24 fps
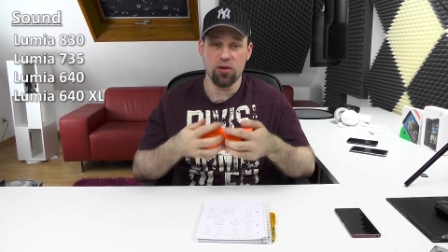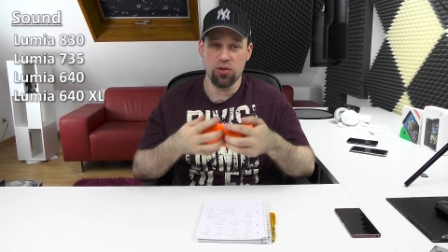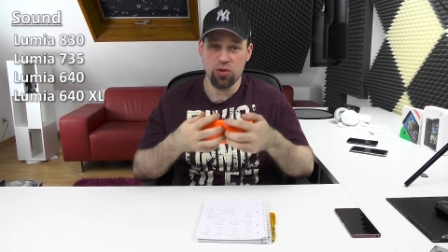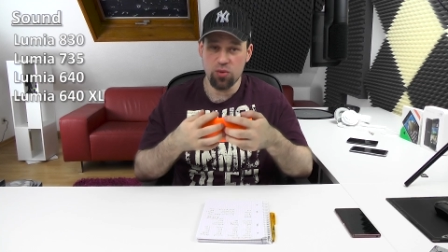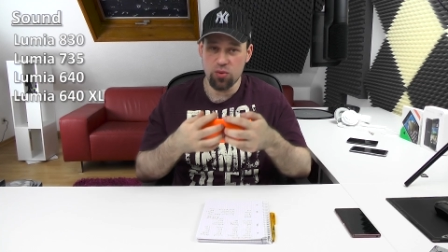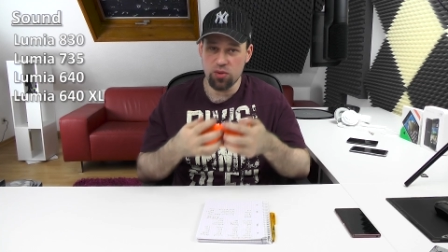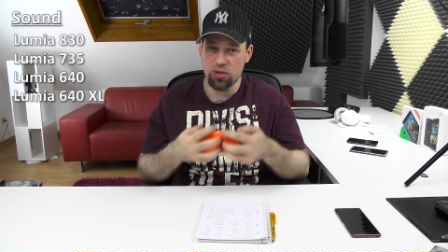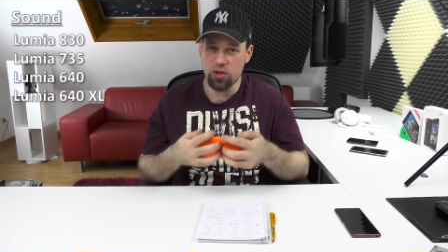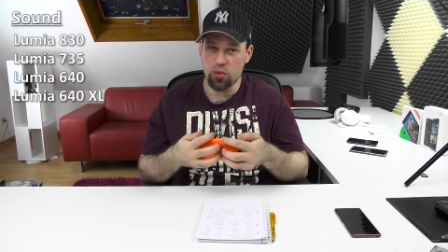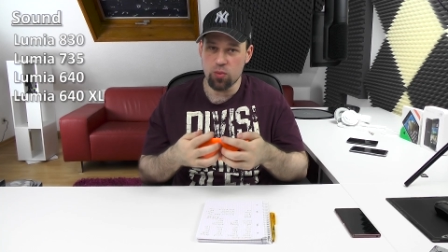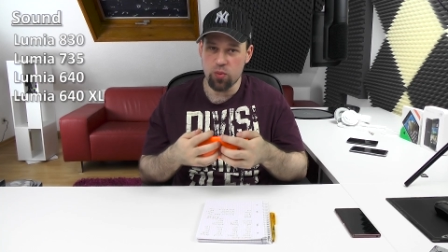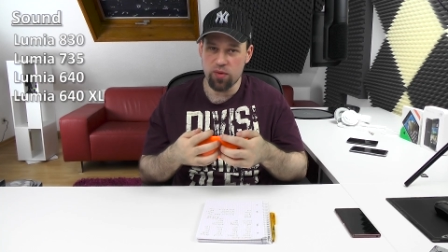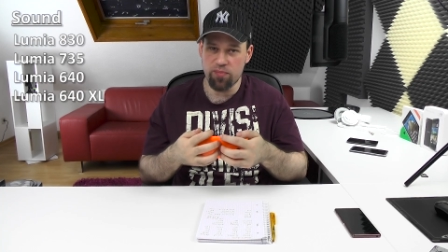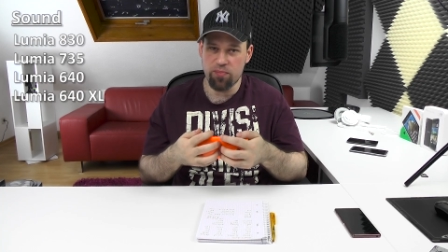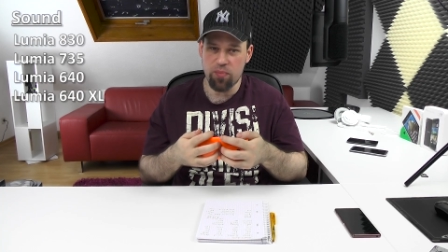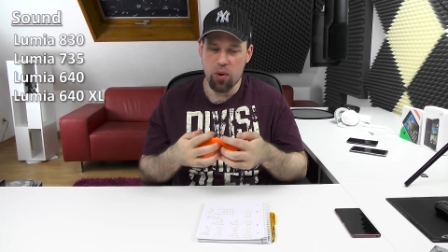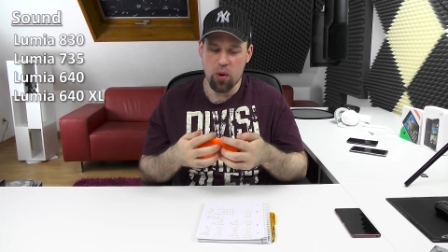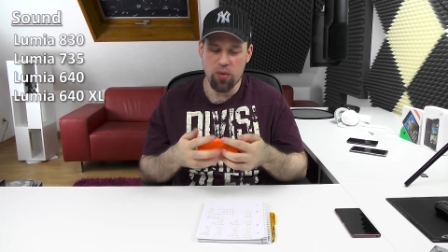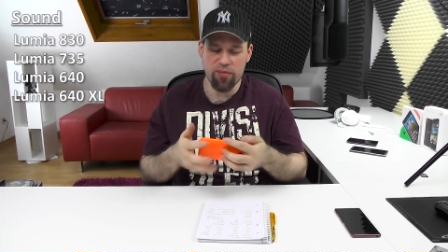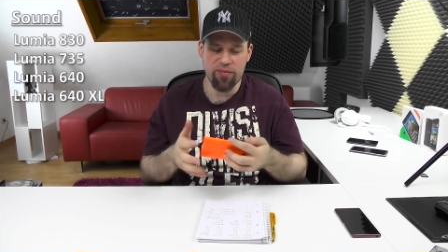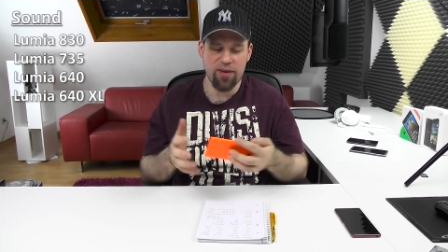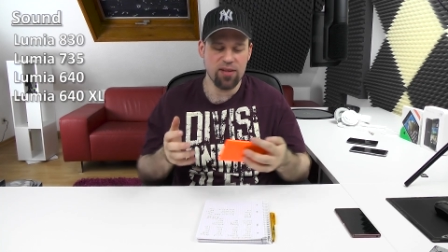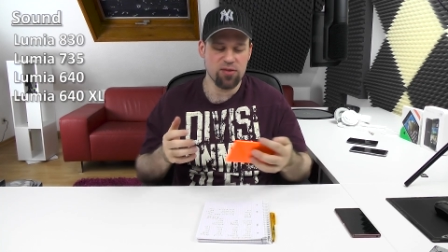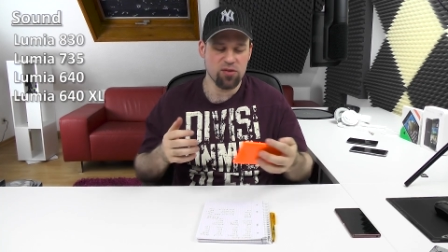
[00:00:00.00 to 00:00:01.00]
use it with
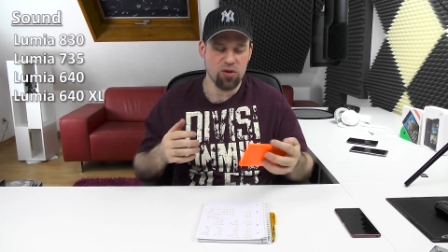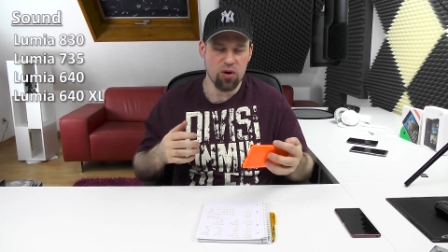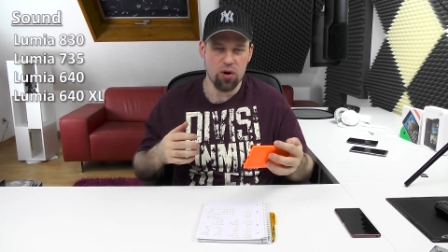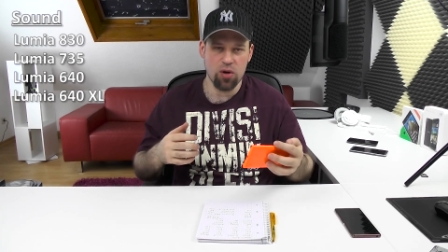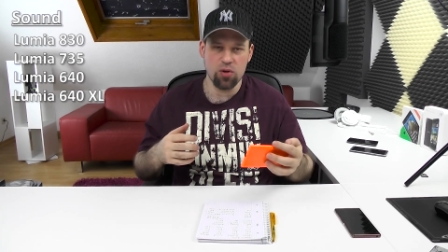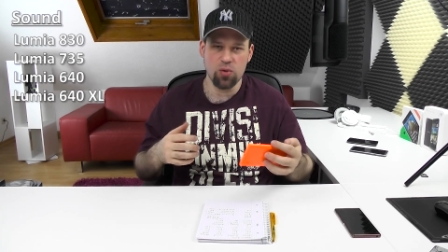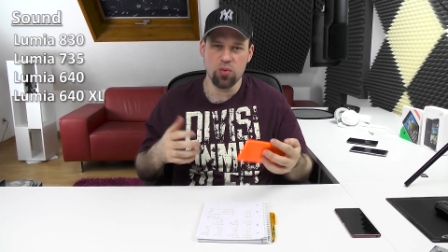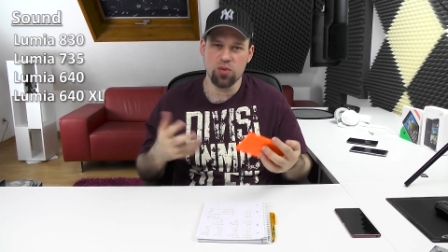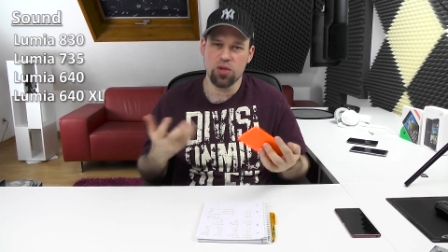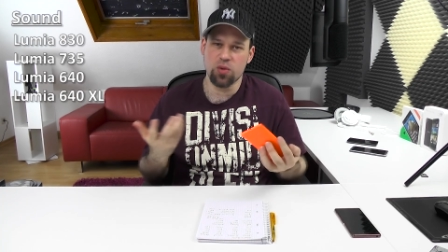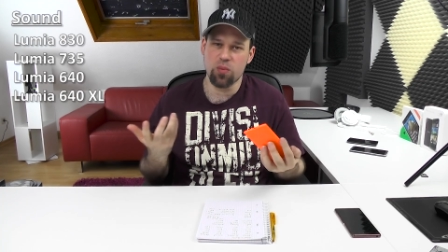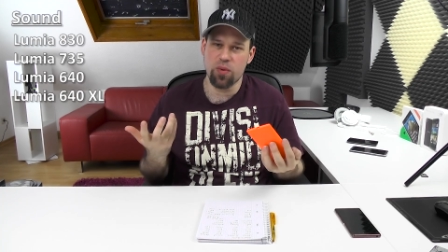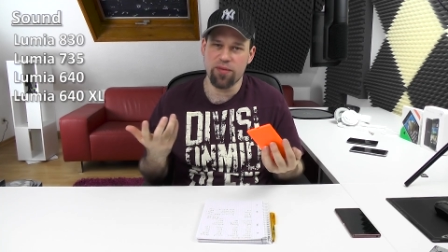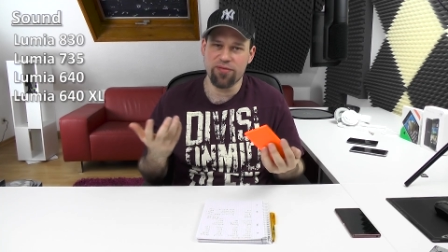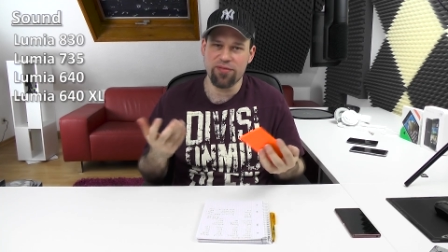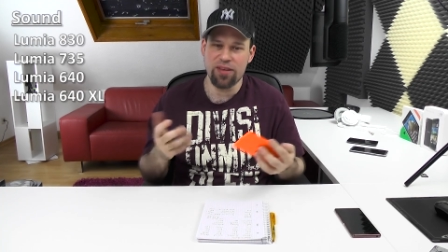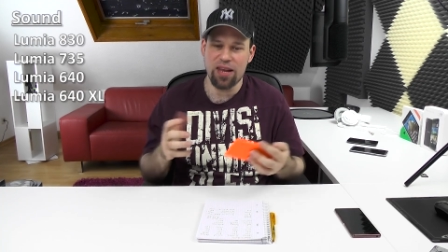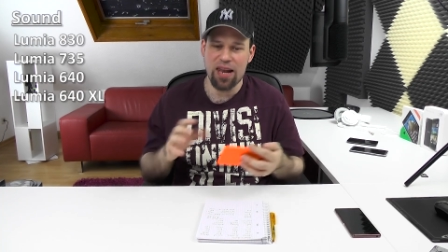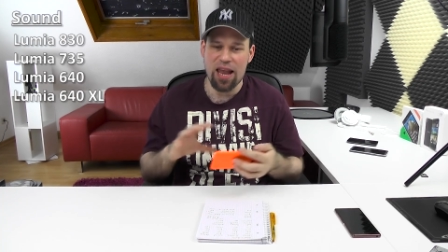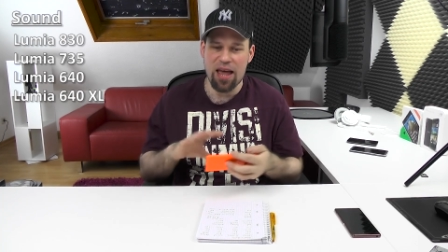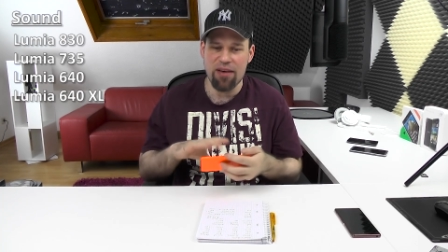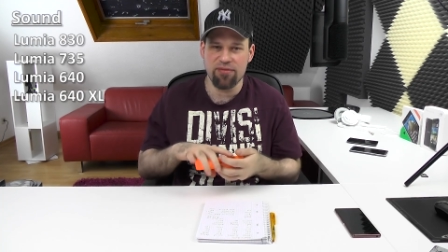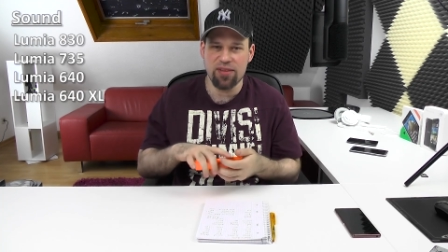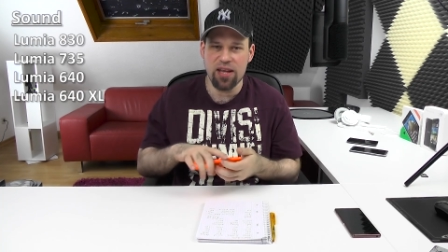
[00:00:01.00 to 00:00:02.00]
both hands or use it with the
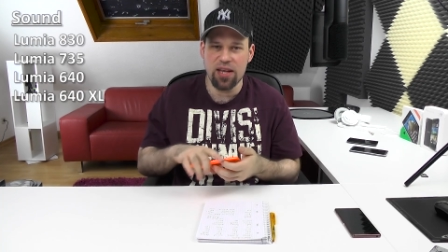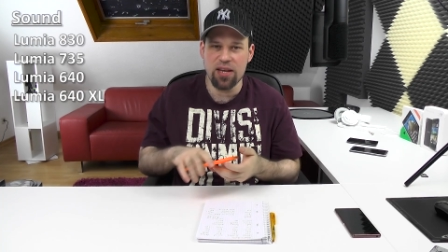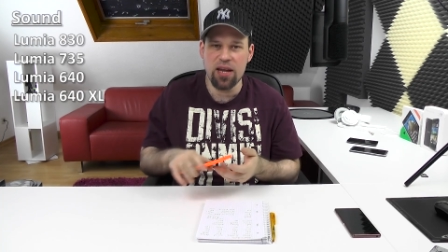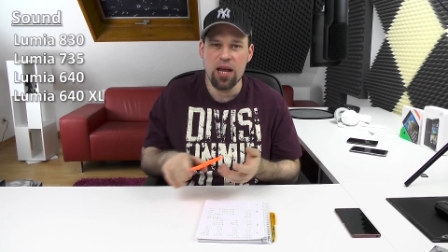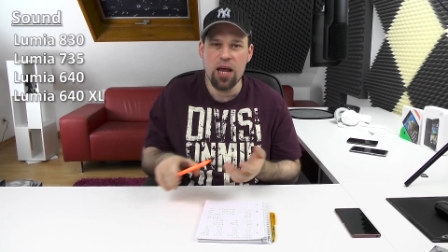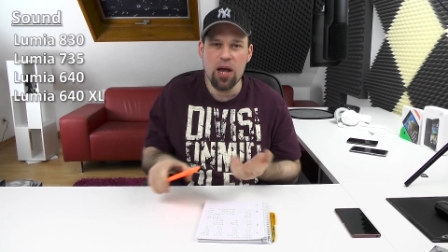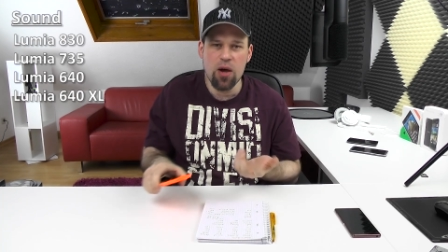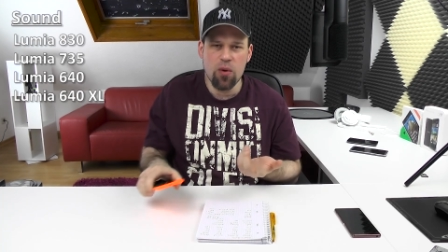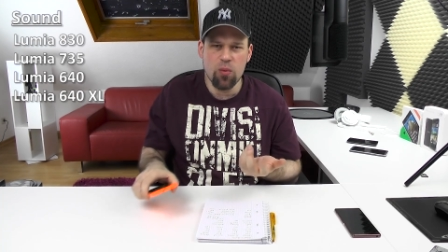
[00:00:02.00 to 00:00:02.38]
left hand,